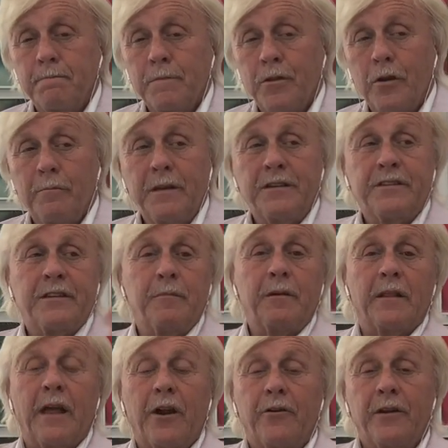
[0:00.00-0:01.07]
There'll be
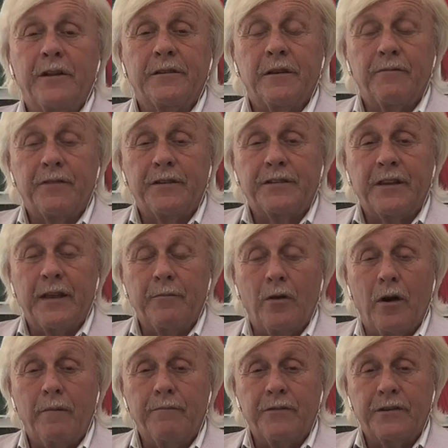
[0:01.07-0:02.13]
similarities of the same,
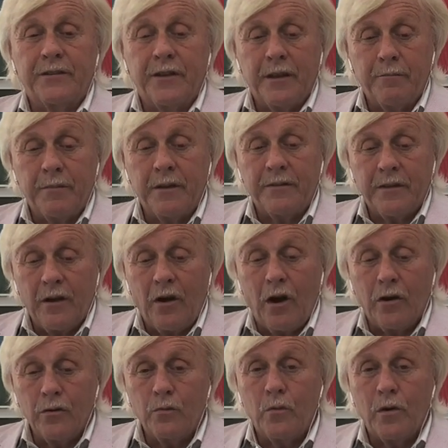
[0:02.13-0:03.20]
obviously, but
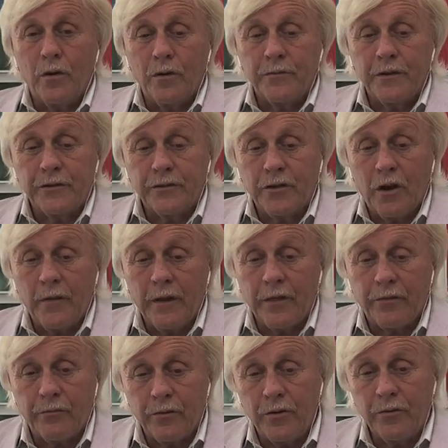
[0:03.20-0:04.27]
our world is going
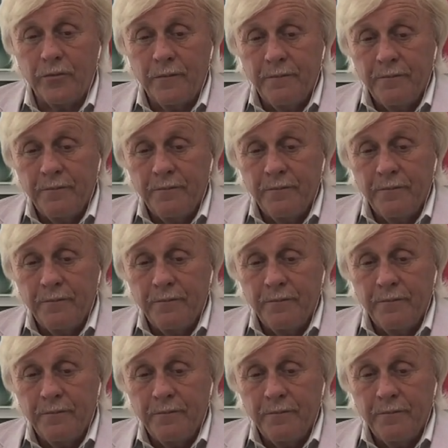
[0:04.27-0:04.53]
through